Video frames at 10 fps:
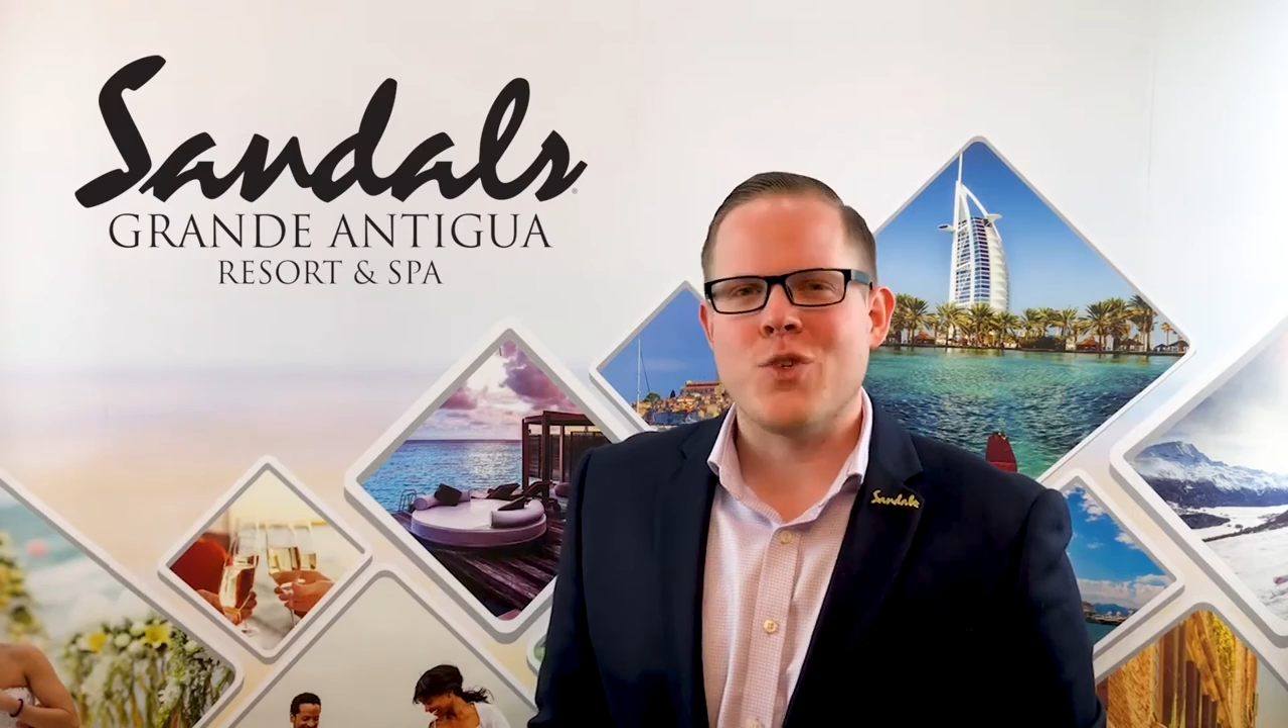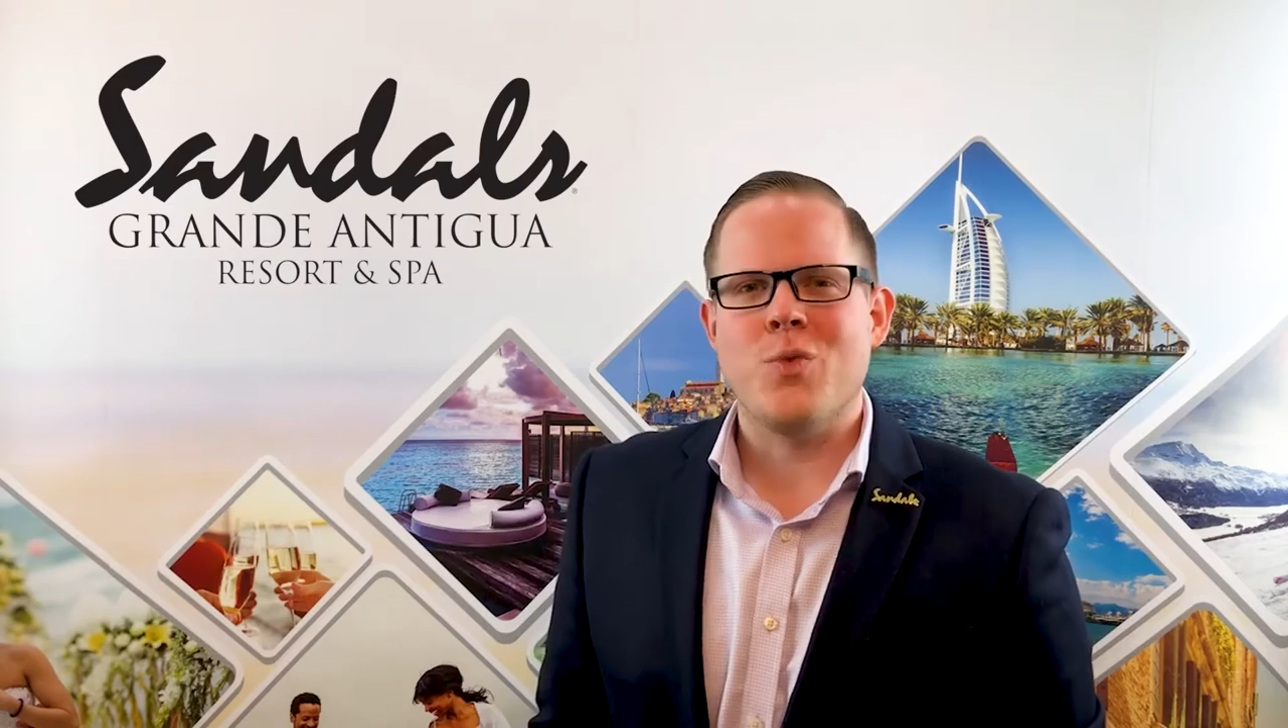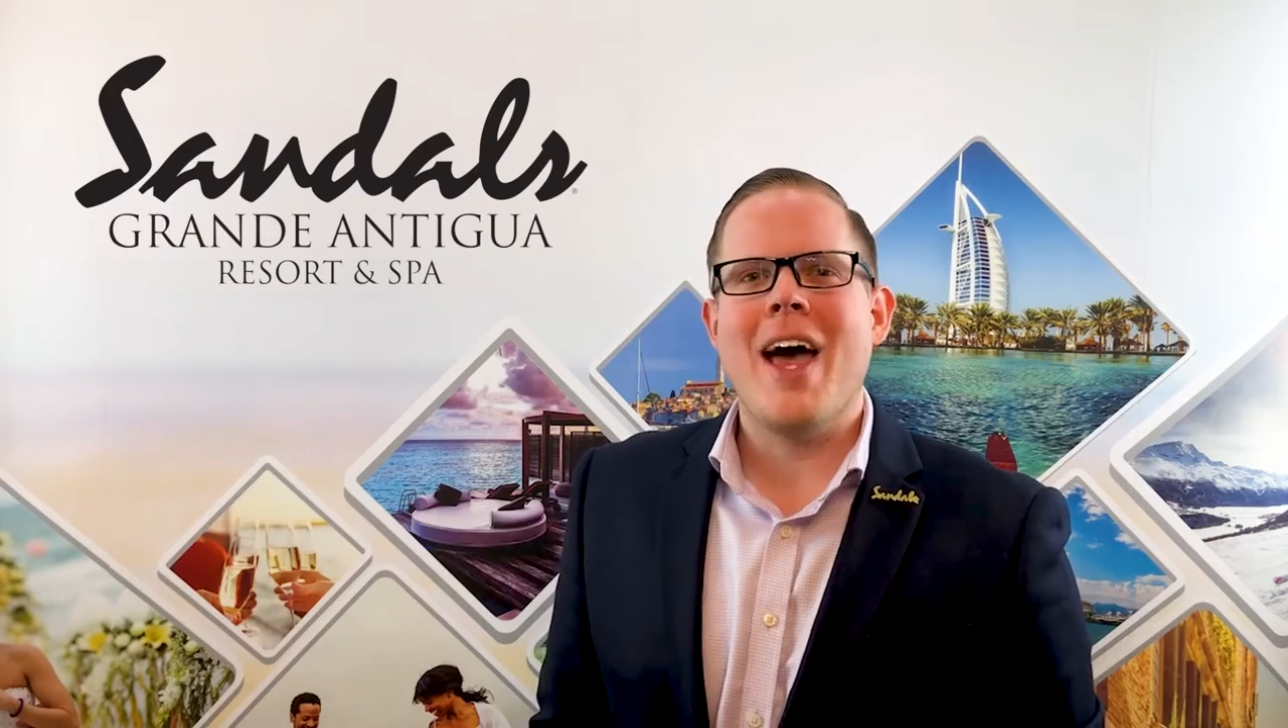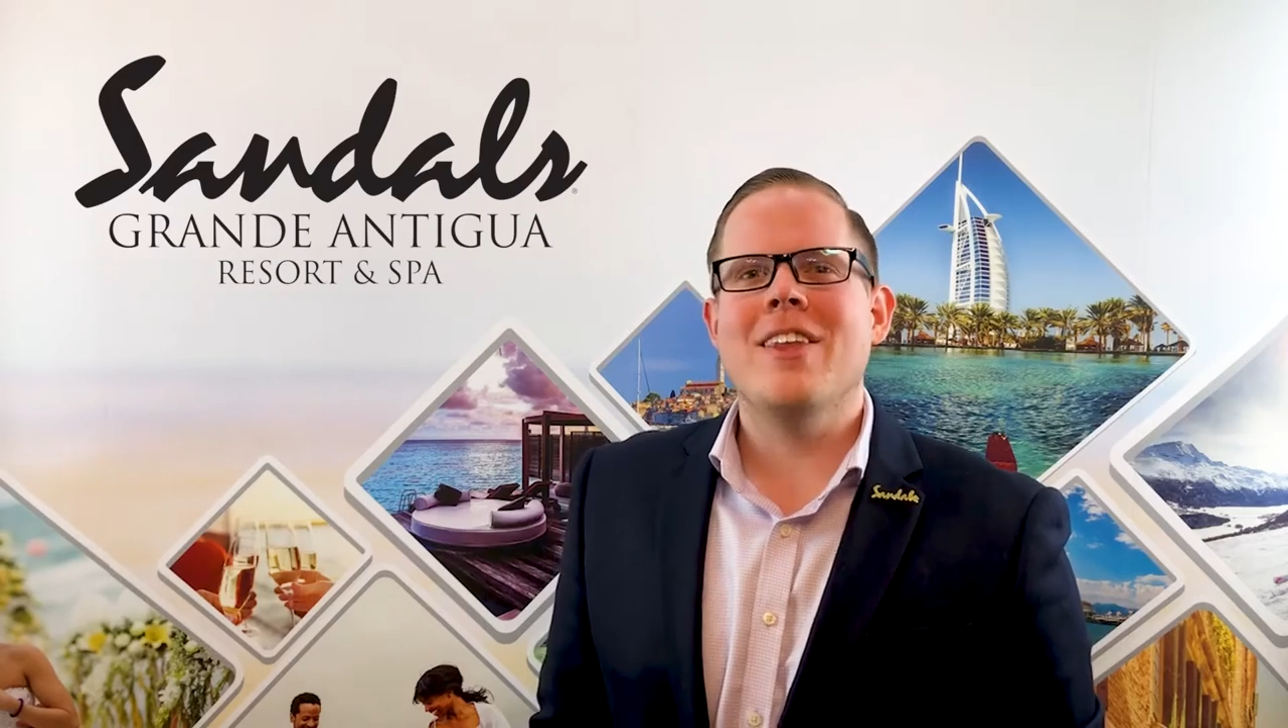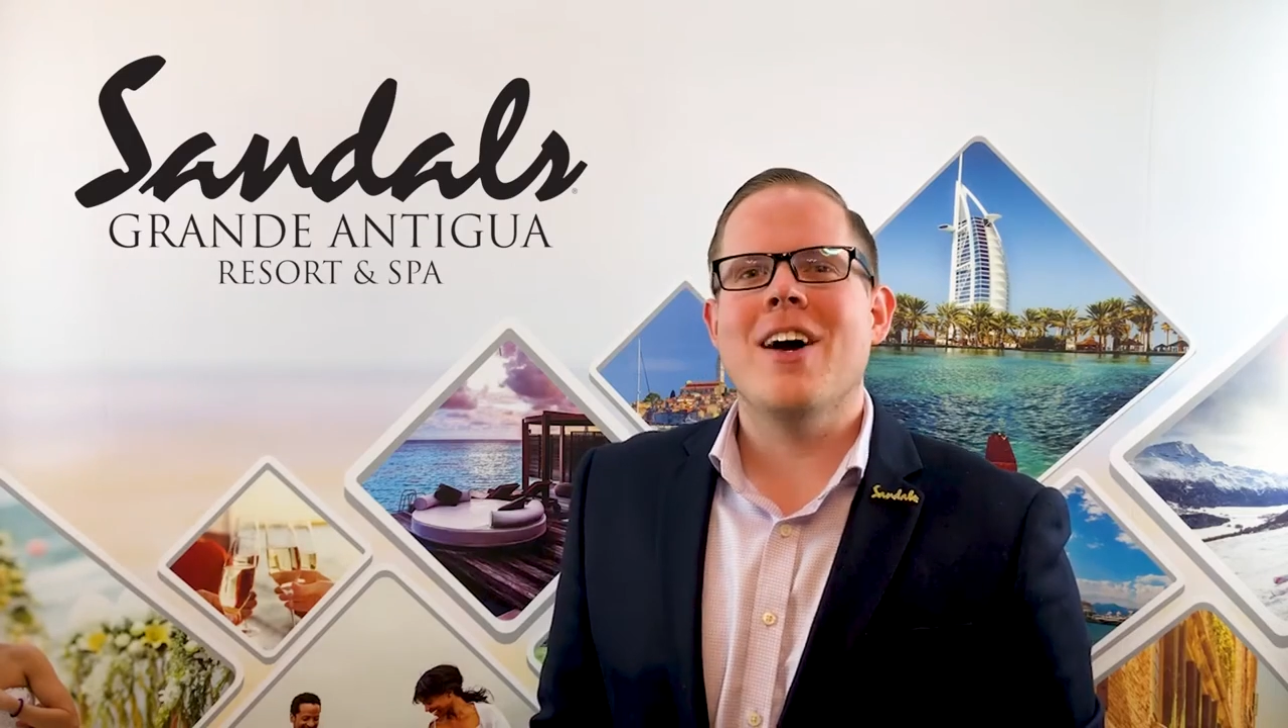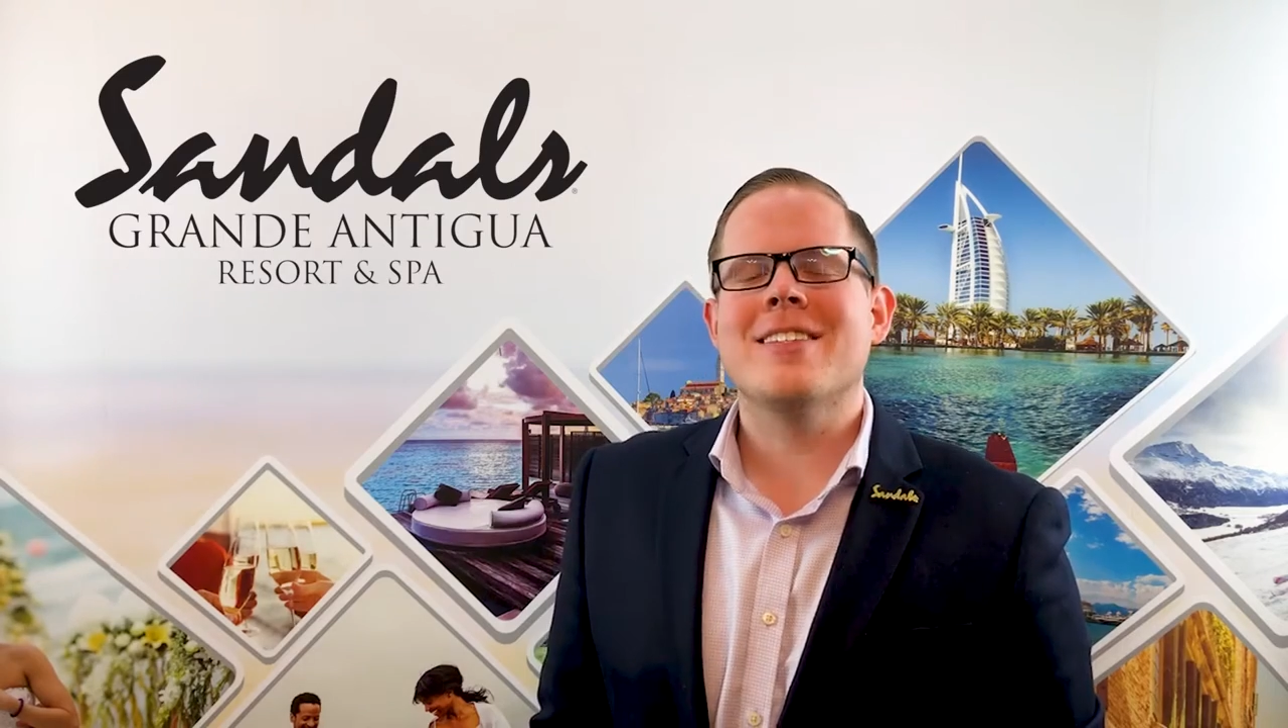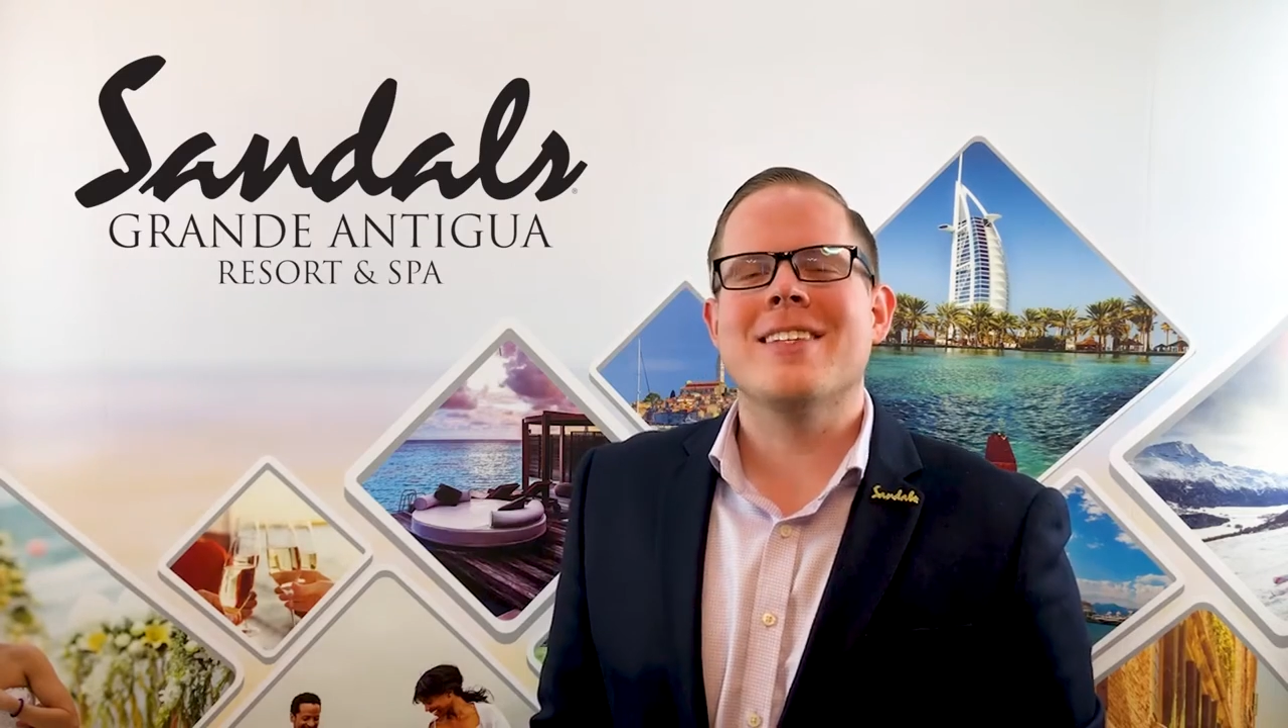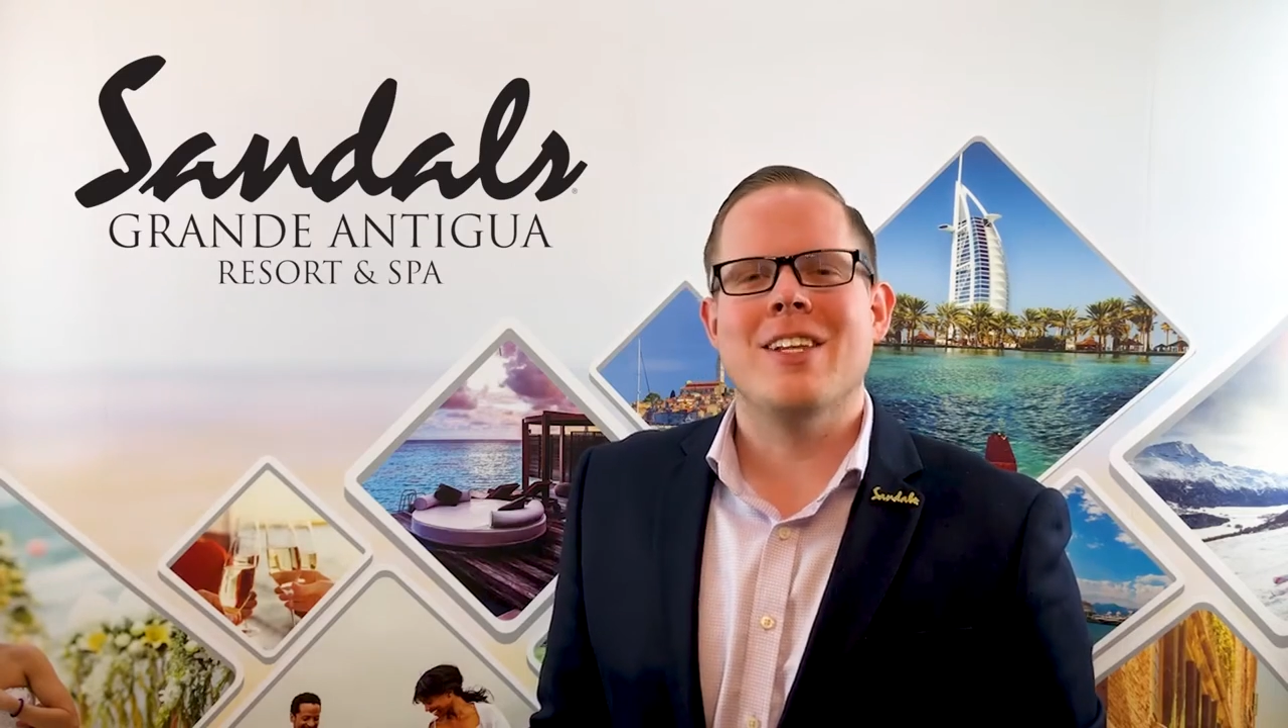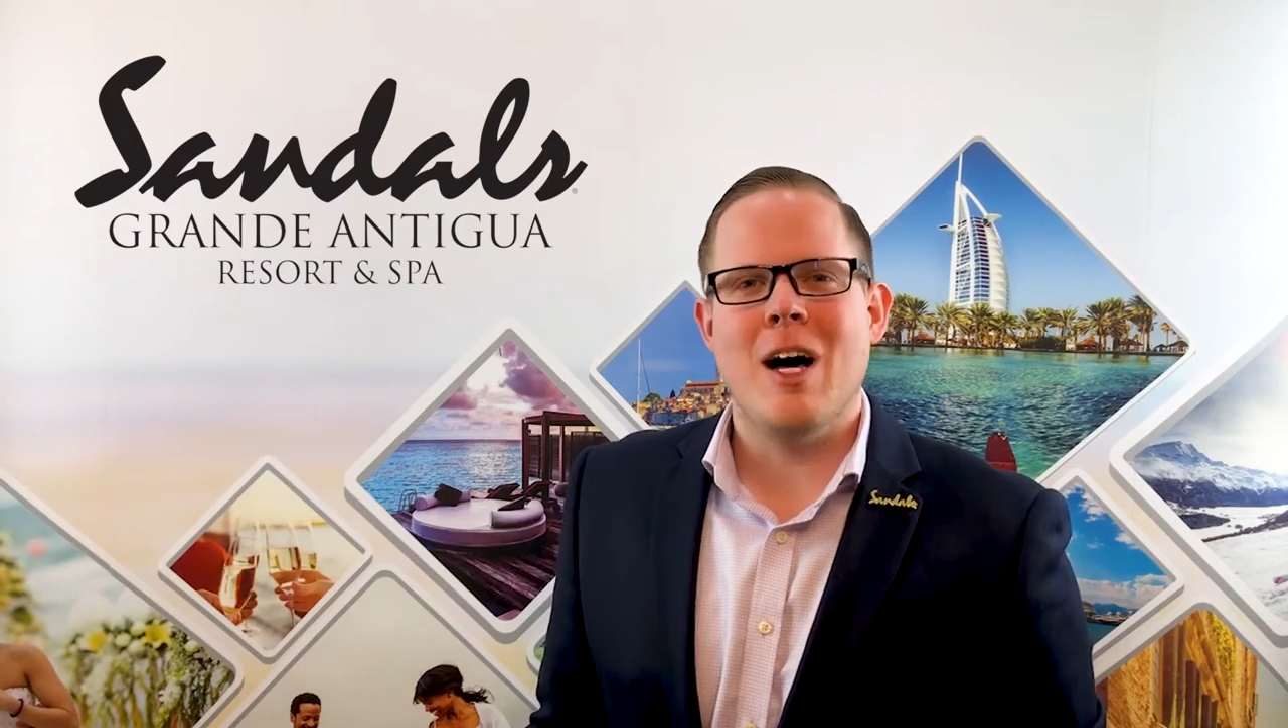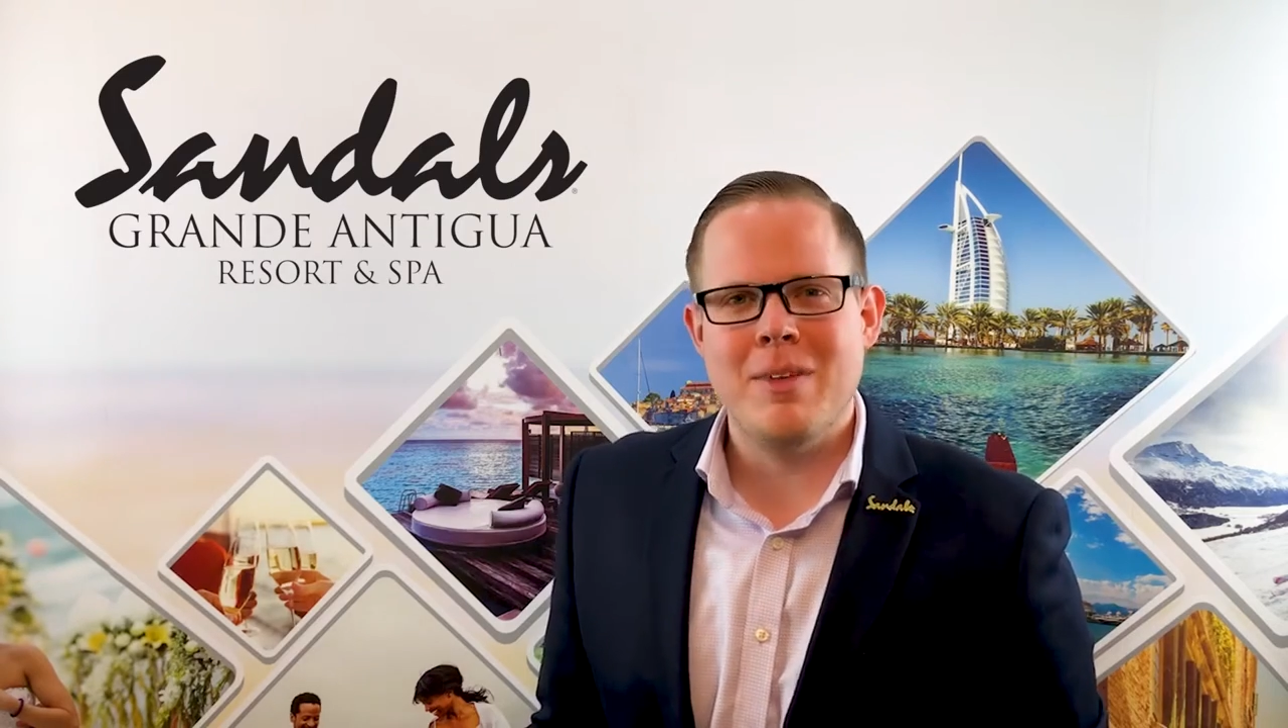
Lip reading: Grande Luxe Club